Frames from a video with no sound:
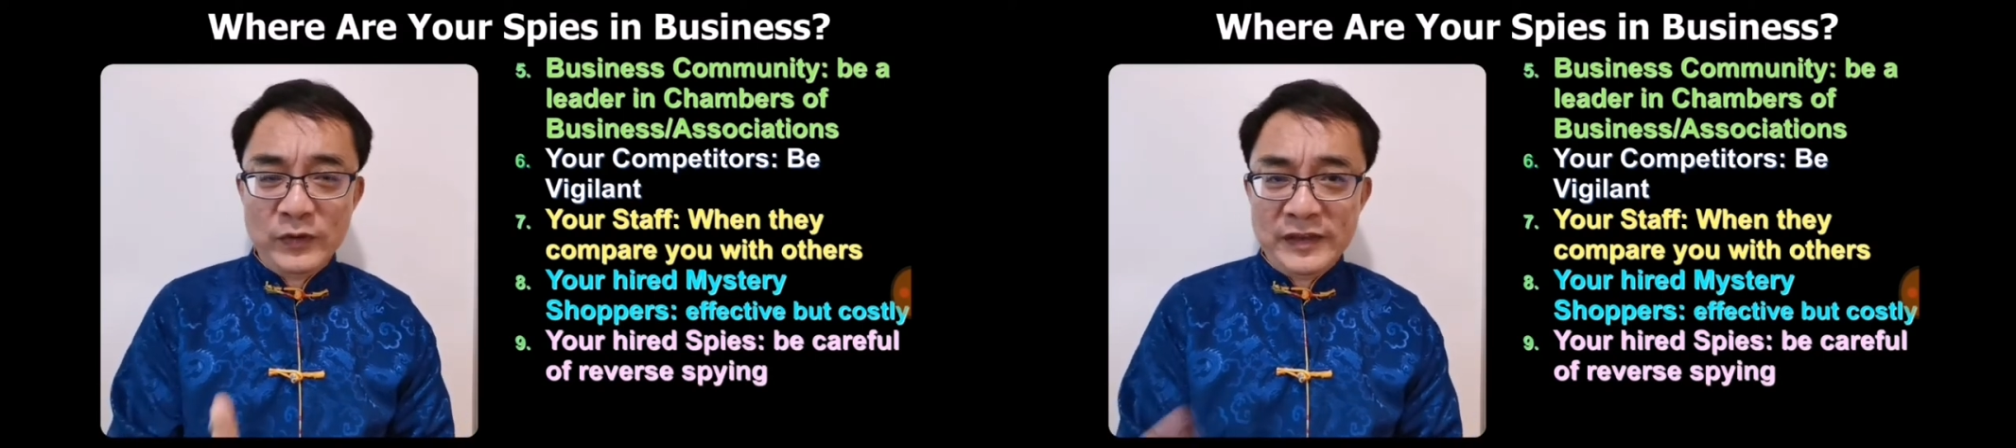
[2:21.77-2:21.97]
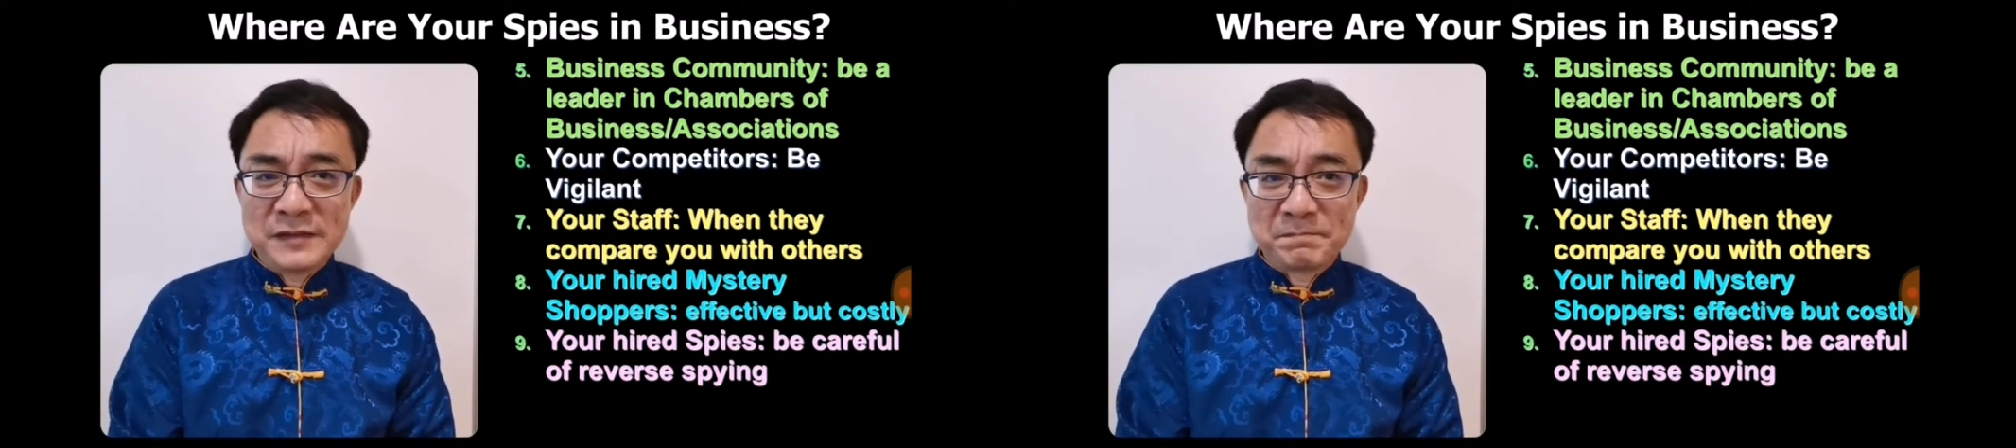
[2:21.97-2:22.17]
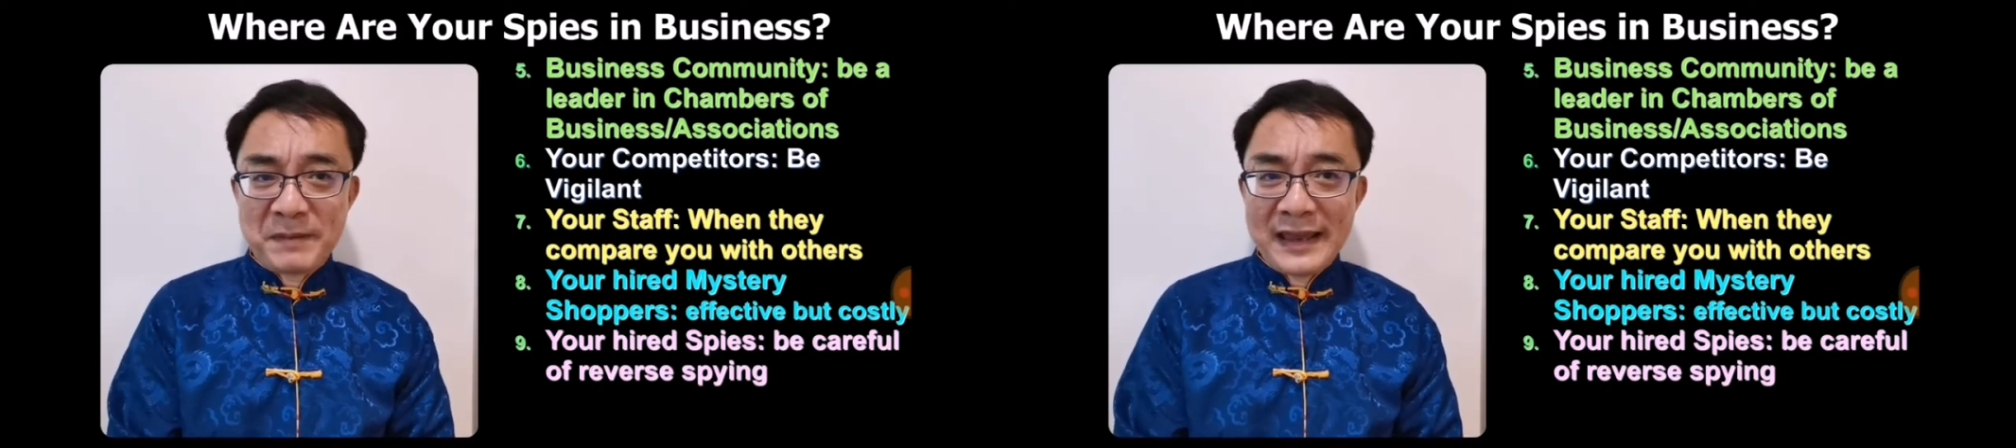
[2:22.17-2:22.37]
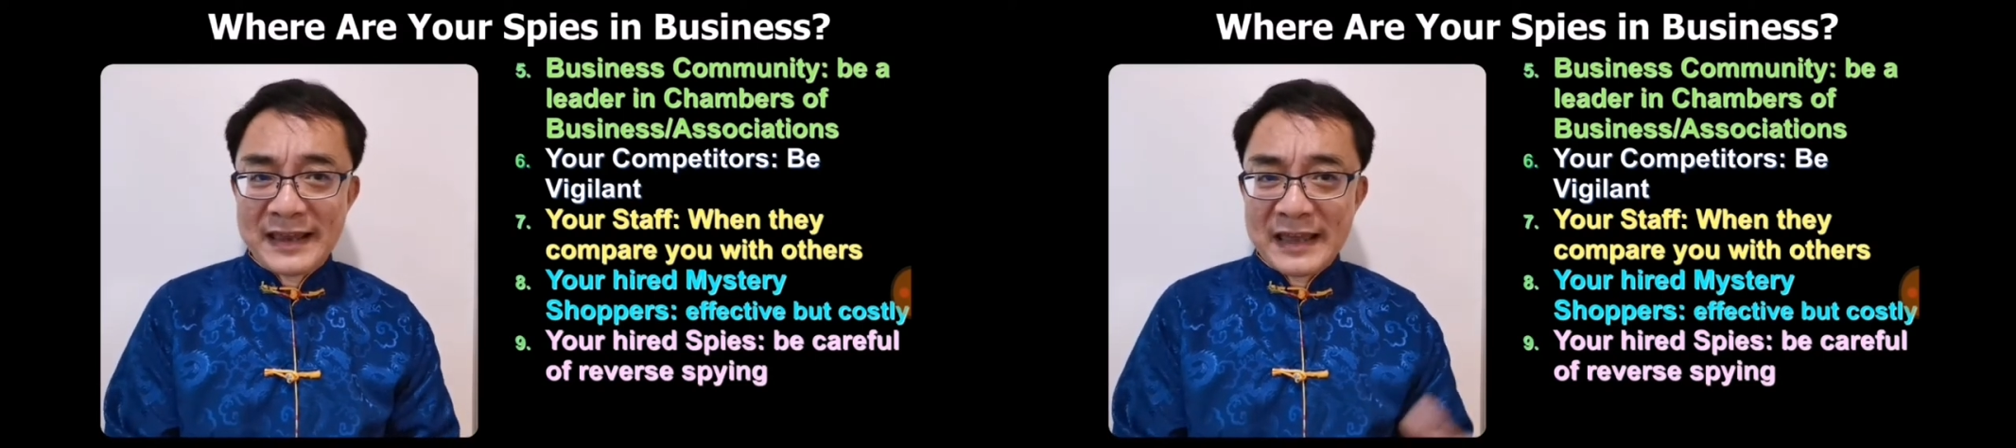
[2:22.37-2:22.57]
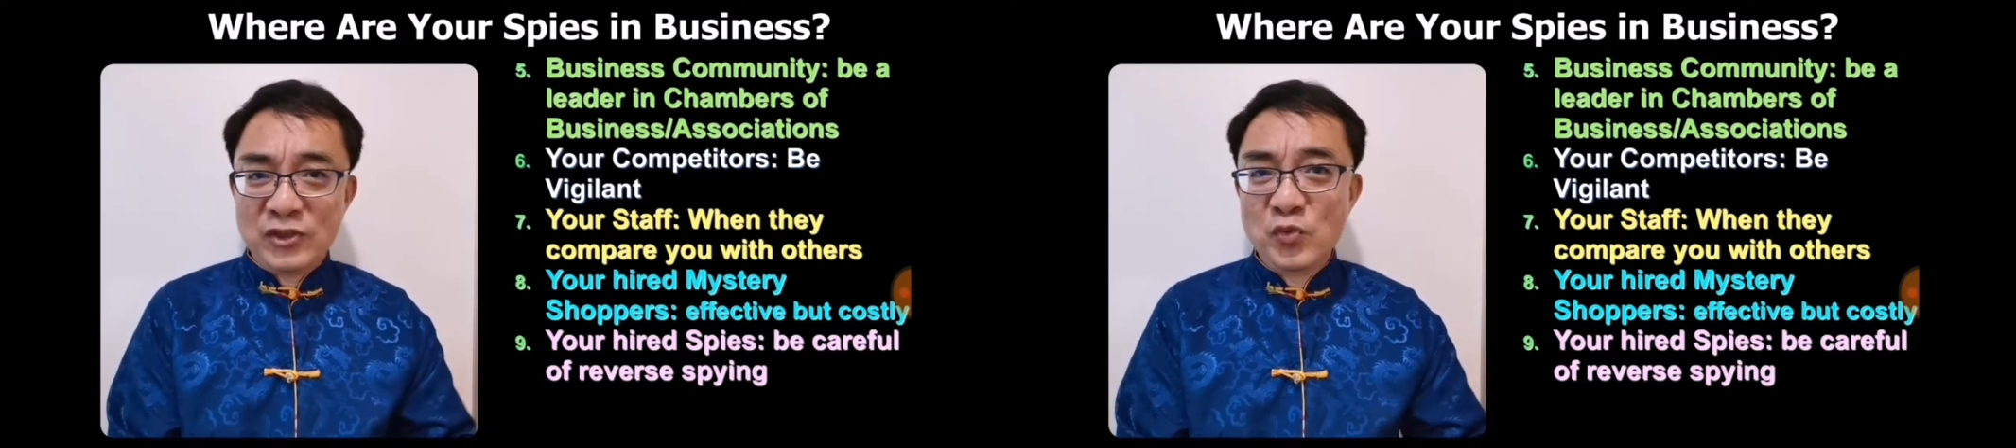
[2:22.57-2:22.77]
This spy
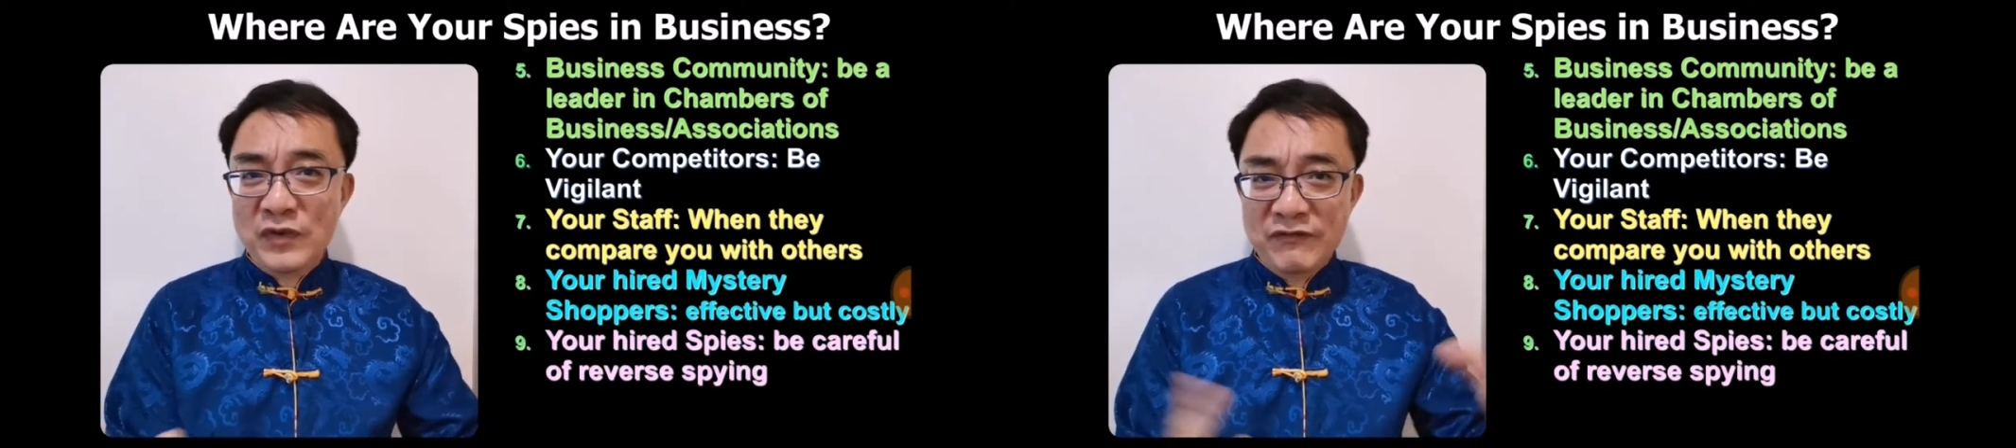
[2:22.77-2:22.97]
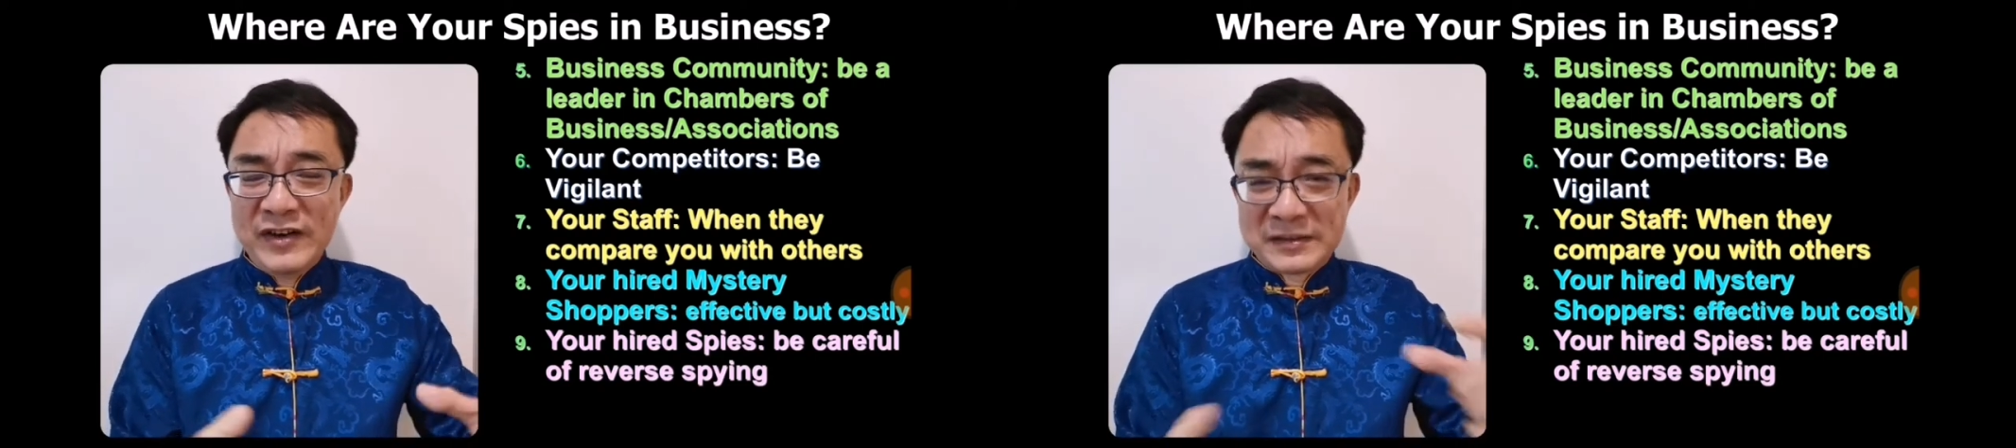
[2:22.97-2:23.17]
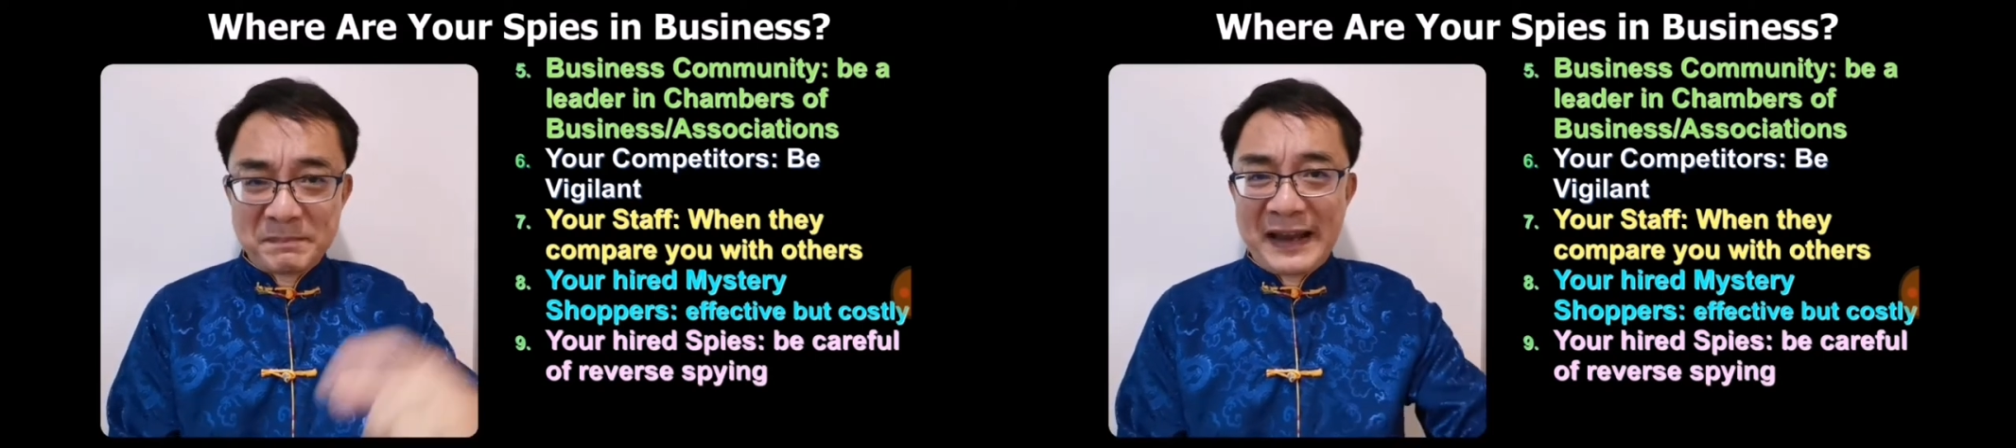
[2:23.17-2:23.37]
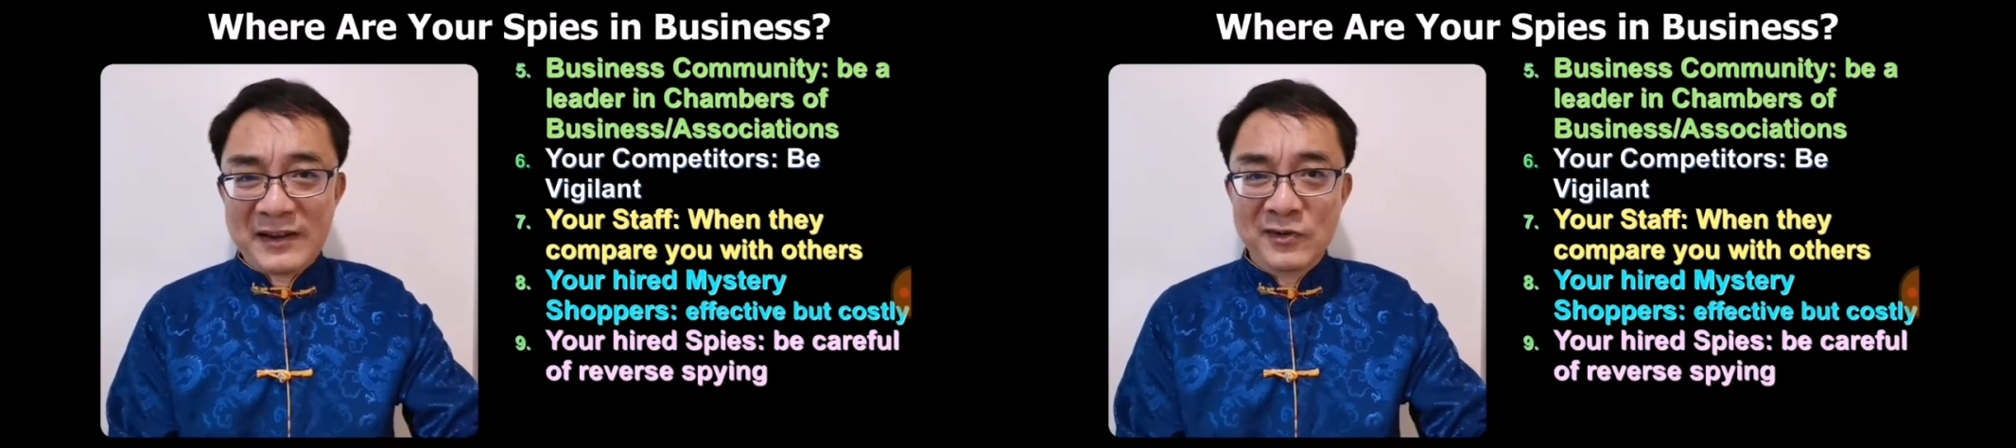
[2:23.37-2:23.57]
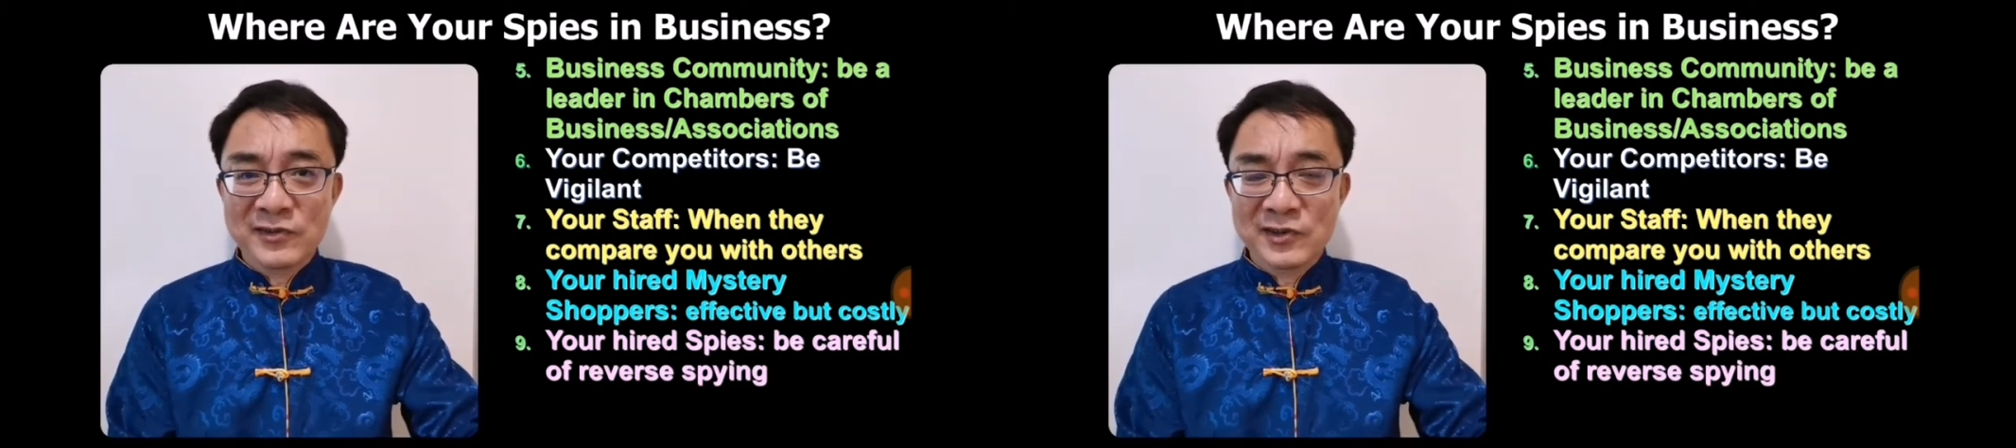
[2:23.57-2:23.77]
can do reverse spying
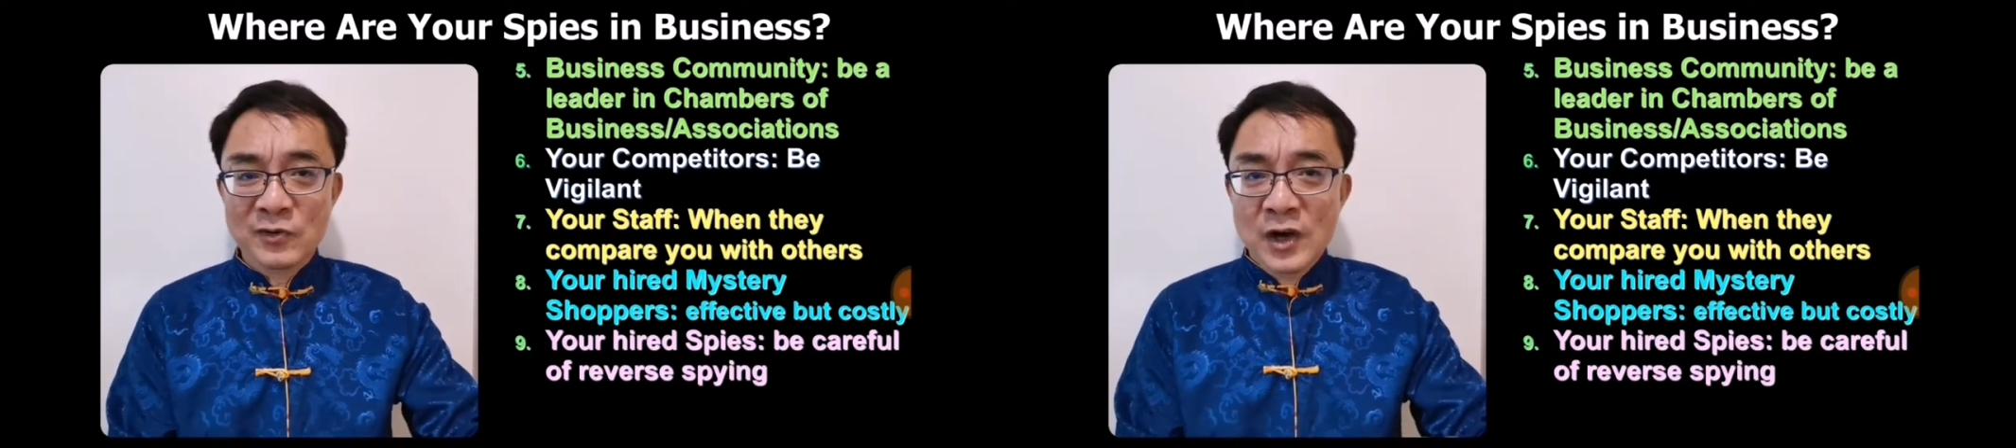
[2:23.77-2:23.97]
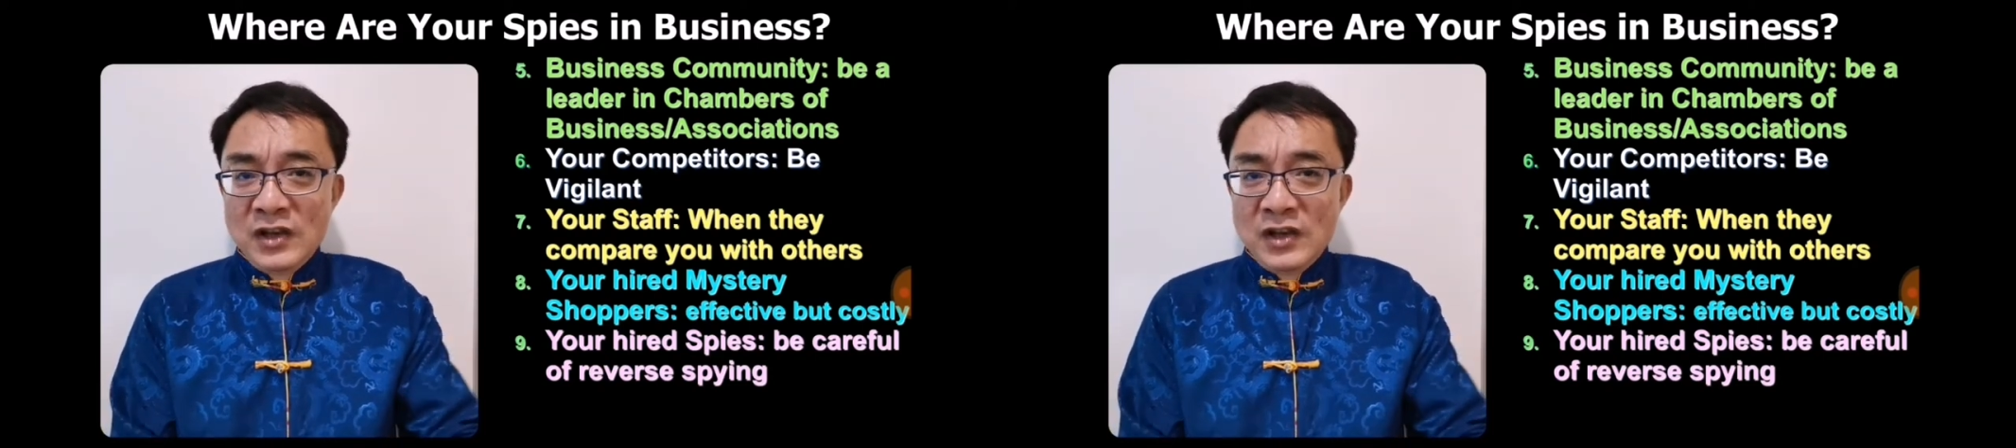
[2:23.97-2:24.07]
on you,